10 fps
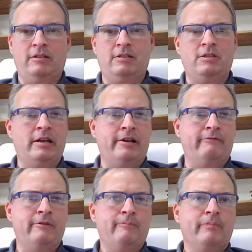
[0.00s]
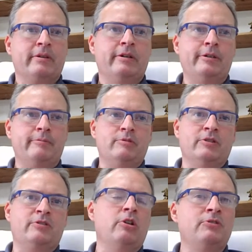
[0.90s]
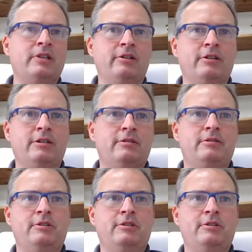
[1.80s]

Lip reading: And then you have just slow selling.